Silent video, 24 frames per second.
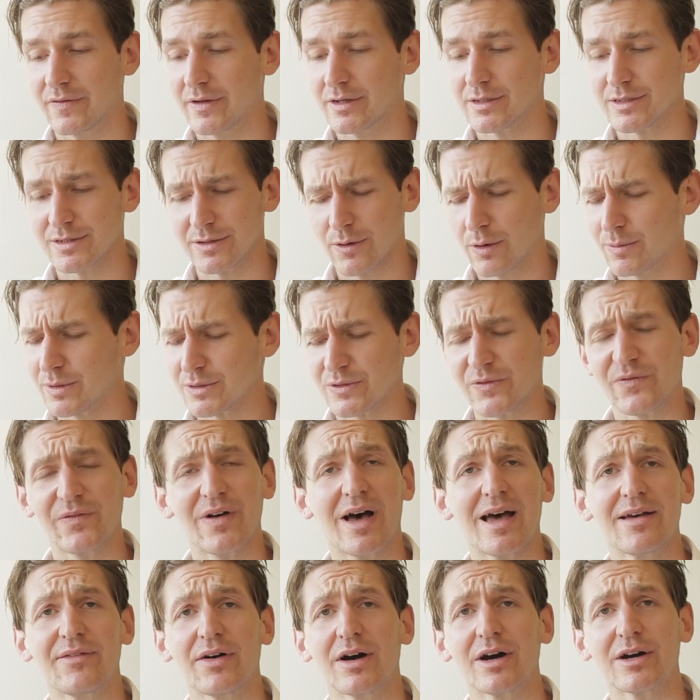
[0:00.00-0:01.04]
There's almost
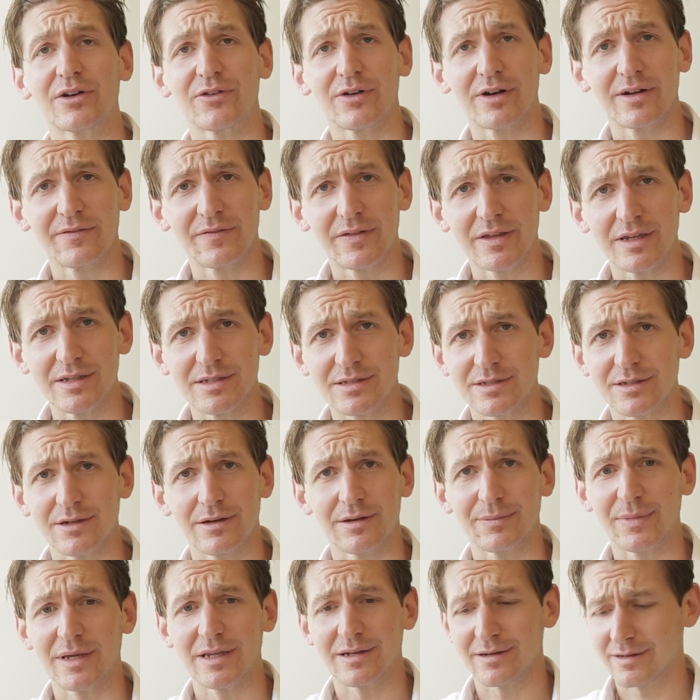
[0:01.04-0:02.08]
500 of these, so
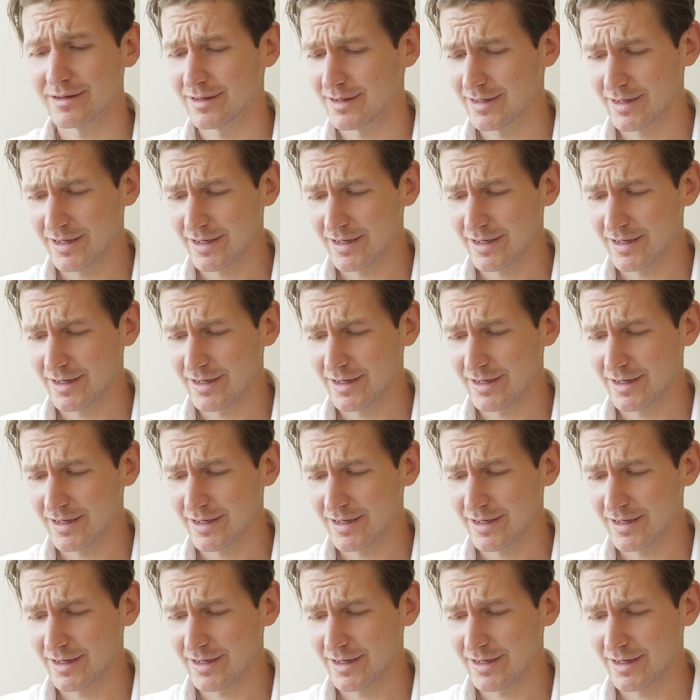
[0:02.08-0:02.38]
I mean,